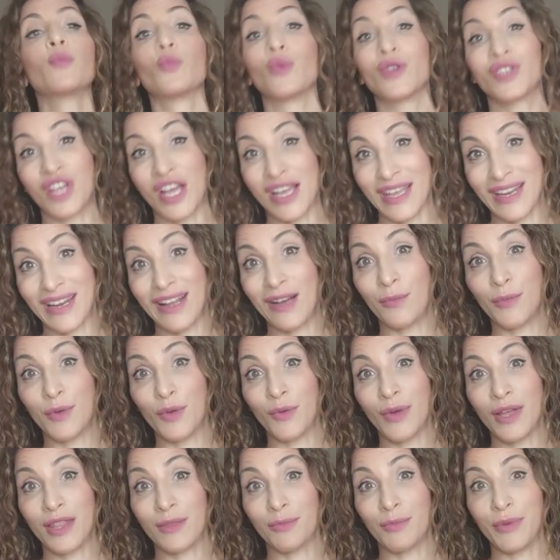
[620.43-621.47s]
Which I can help
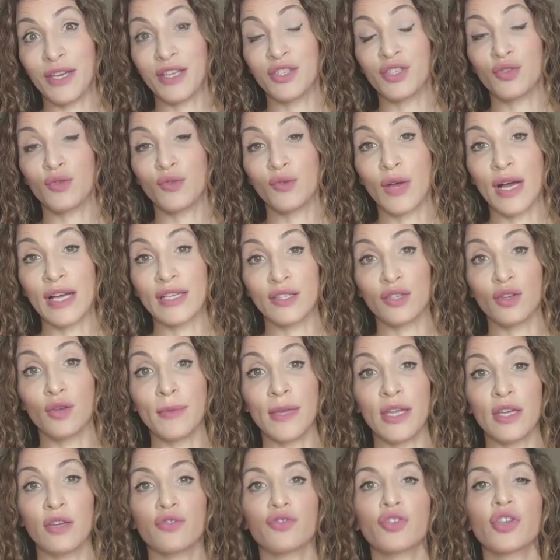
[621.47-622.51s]
you with because you guys know
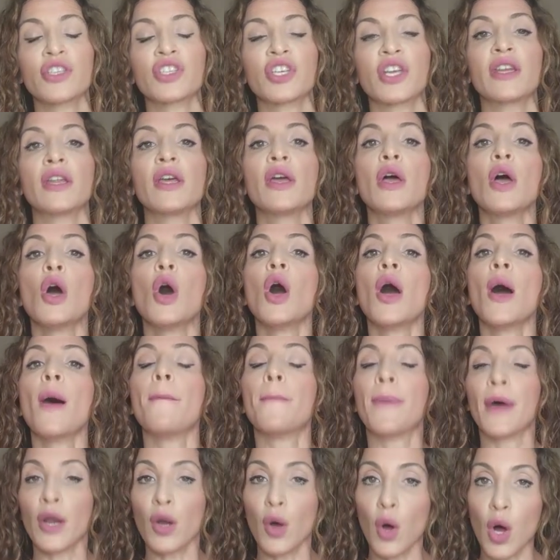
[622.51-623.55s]
me in nutrition,
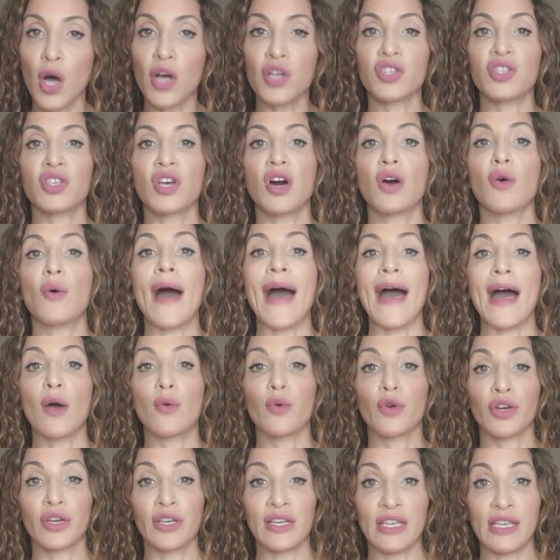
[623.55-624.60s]
but also
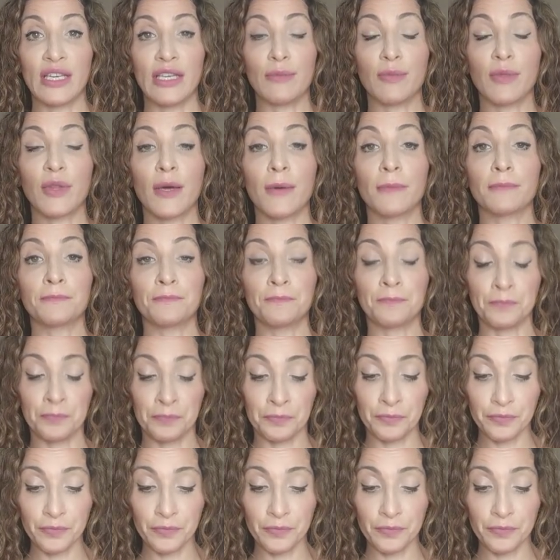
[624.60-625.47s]
how we're gonna keep them